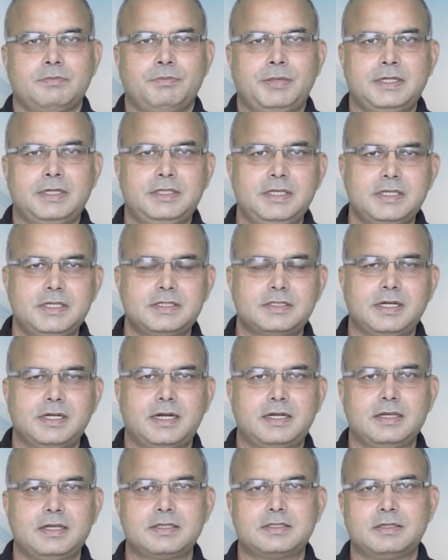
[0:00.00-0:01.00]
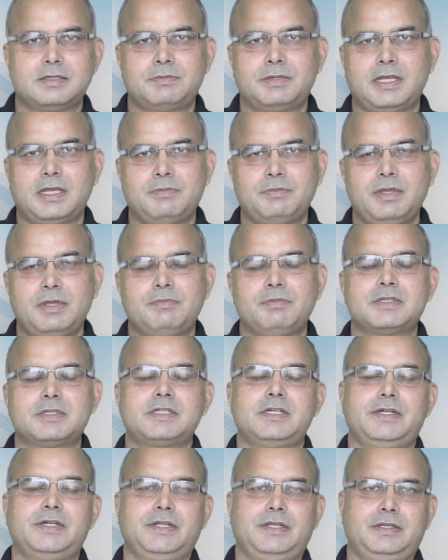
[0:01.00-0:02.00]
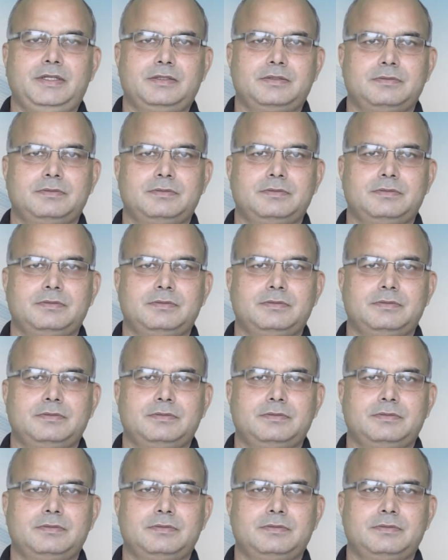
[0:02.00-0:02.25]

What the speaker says: But these data sometimes be misleading